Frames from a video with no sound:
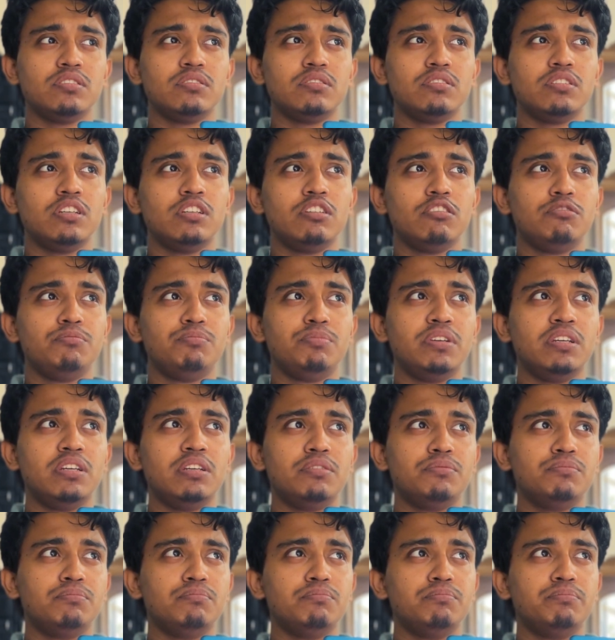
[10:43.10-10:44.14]
it will
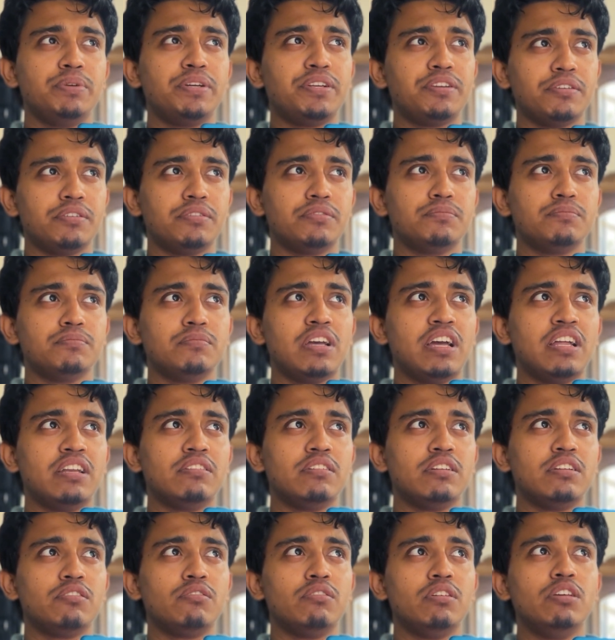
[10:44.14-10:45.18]
be better, and
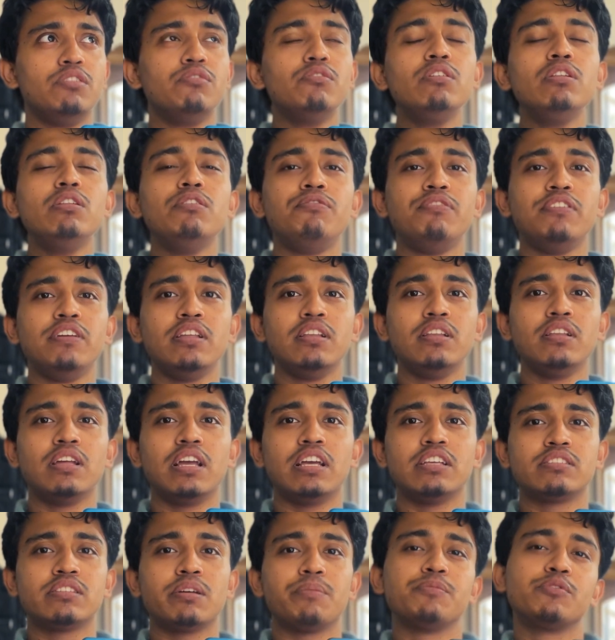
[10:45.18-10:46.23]
you will feel
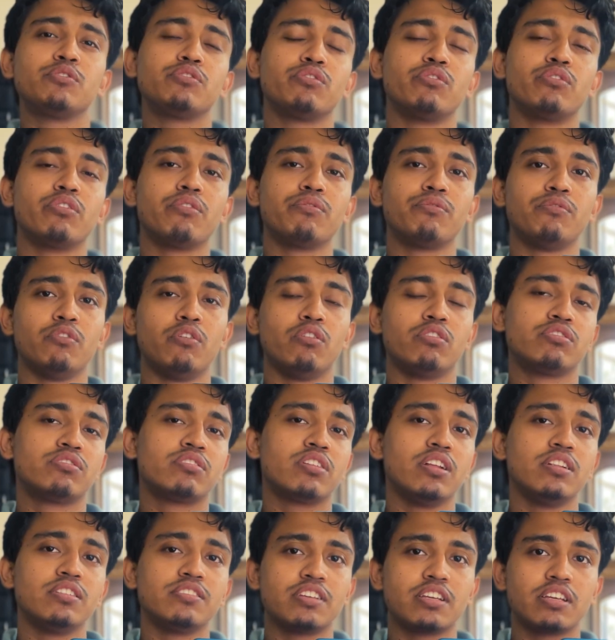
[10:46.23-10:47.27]
some sort of
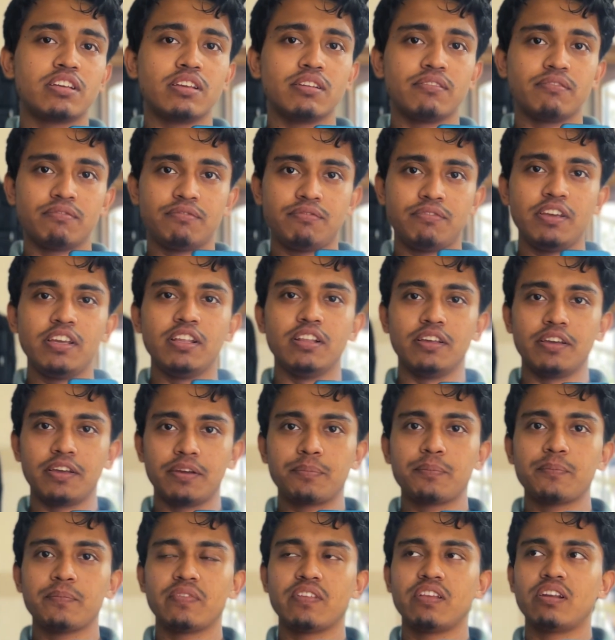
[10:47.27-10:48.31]
nostalgic feeling.
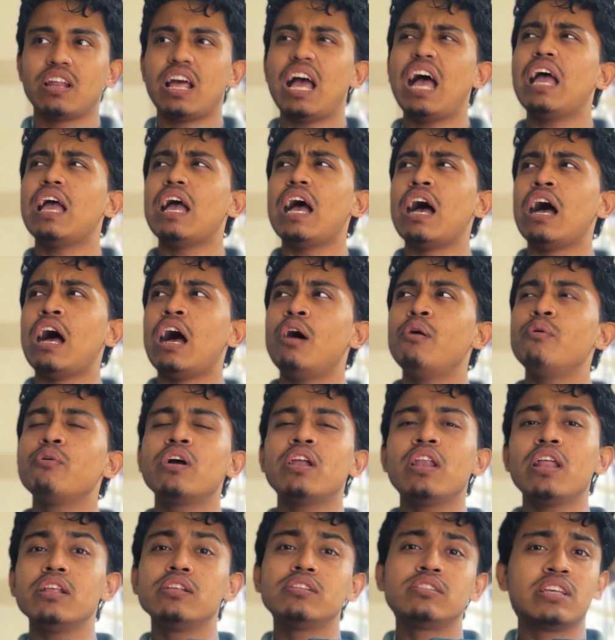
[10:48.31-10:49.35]
How can
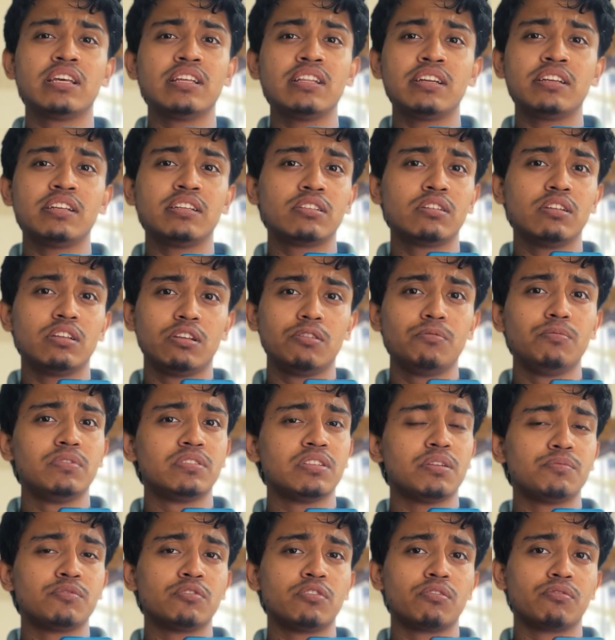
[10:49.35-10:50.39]
I say that it will be
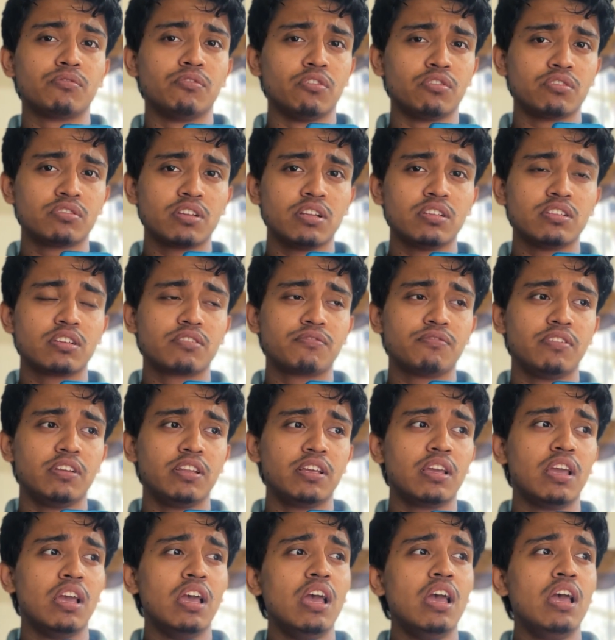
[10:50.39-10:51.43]
some sort of nostalgic
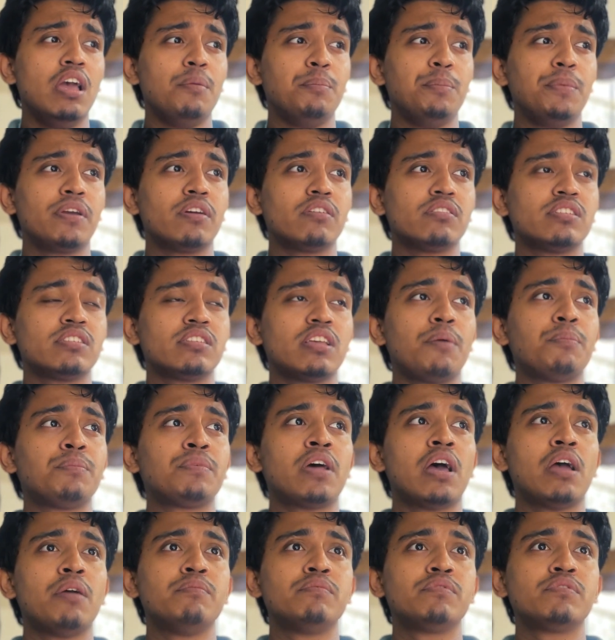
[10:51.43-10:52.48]
feeling? Because I
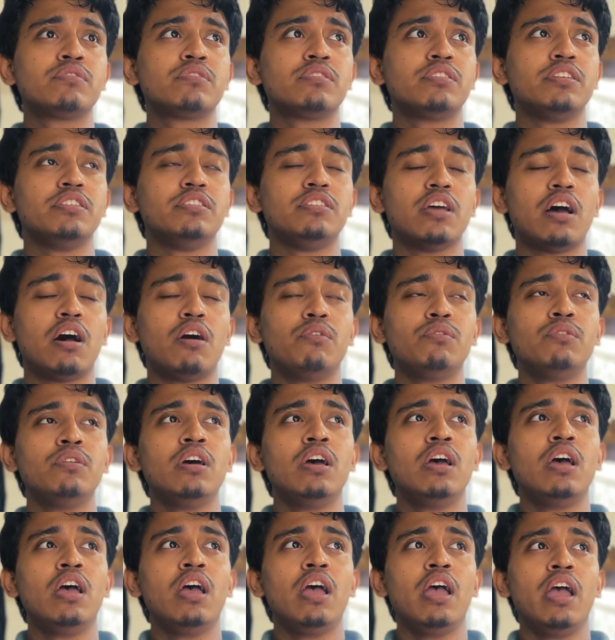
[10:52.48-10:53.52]
sometimes sit down
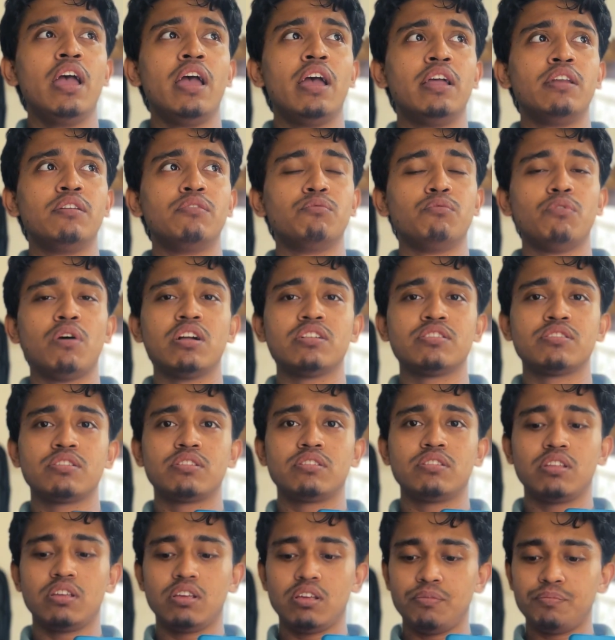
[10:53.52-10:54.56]
and watch
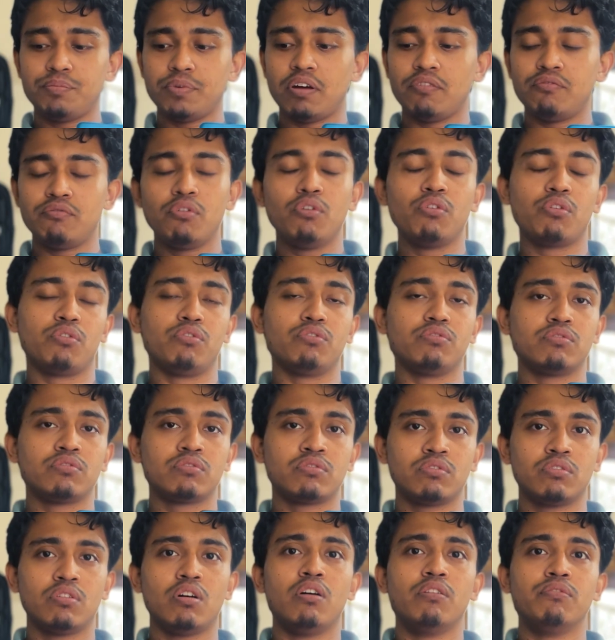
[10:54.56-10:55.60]
the photos
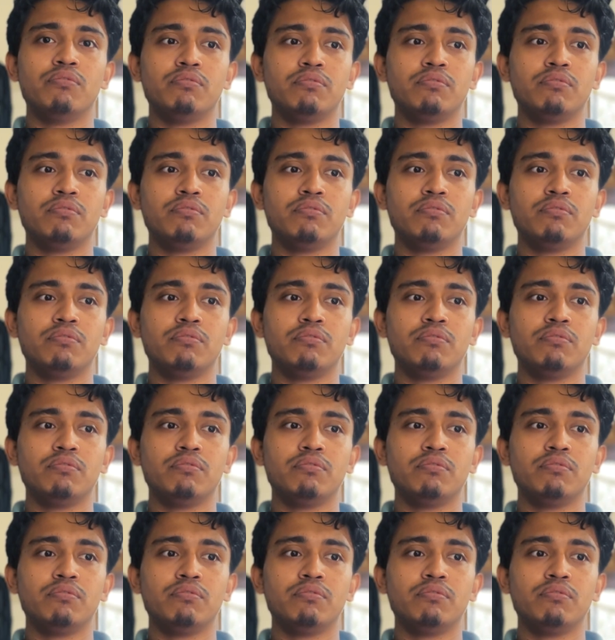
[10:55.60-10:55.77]
of